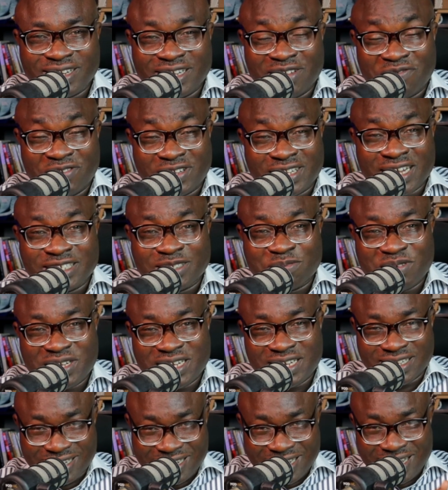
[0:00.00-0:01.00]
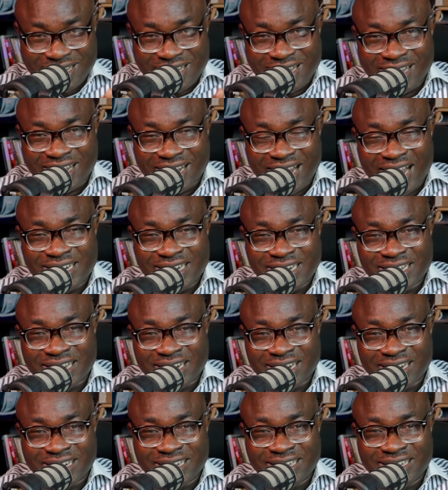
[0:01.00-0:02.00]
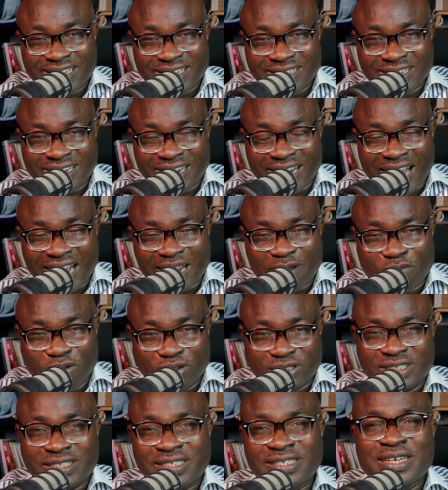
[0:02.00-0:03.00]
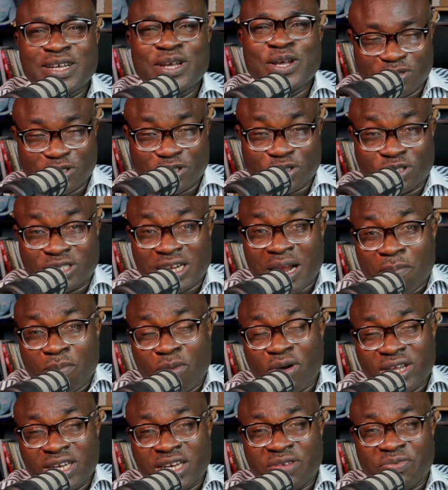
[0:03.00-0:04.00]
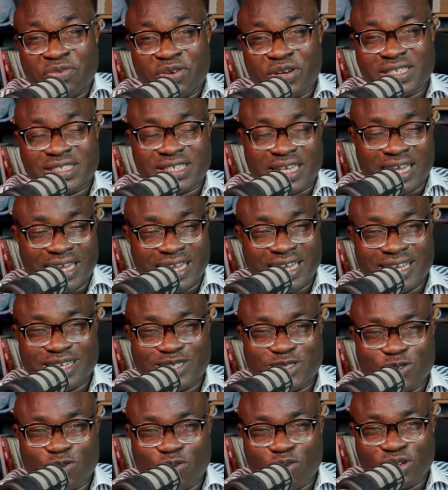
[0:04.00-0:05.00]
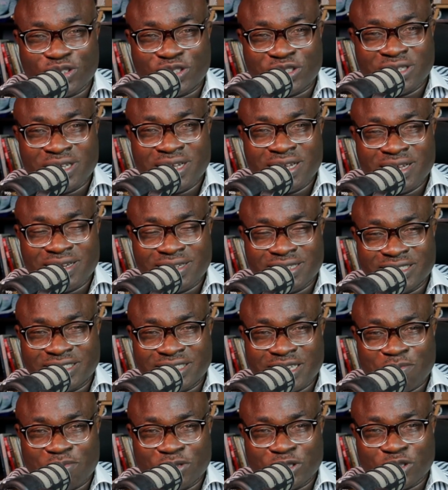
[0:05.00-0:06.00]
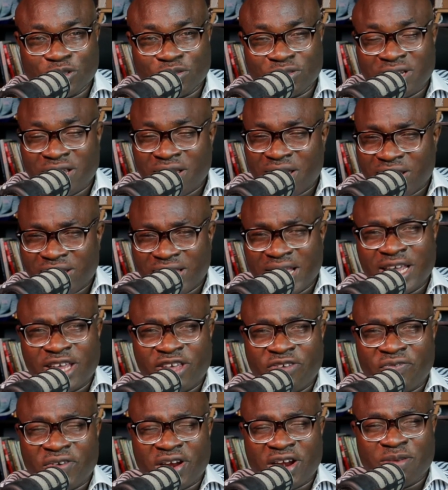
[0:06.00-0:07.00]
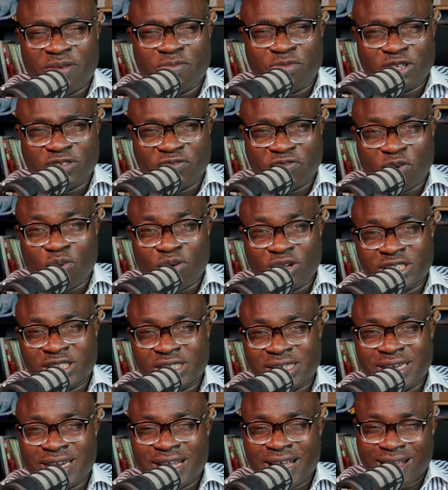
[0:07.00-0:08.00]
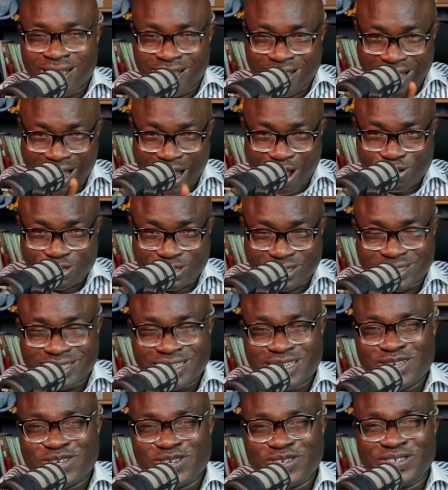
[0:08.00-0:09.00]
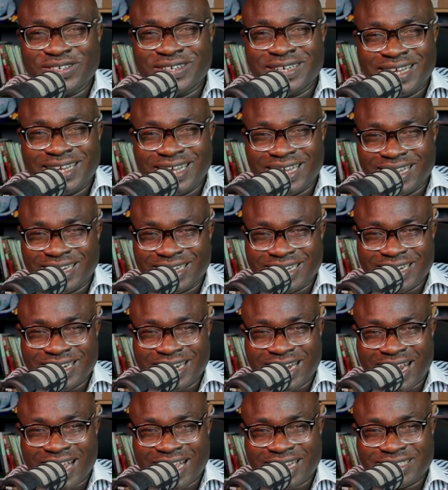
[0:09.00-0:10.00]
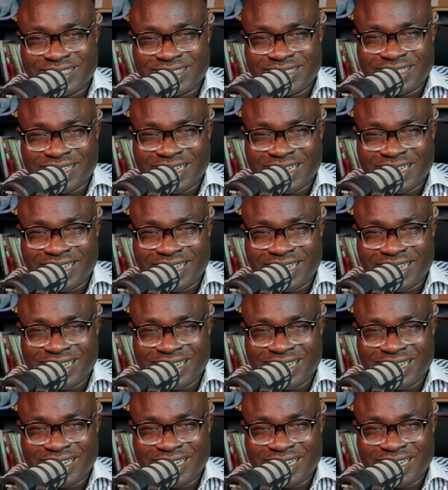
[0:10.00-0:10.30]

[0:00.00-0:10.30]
If it has been, kindly click the like button so that more individuals can get to watch this episode. Thank you very much for watching. I'll see you in the next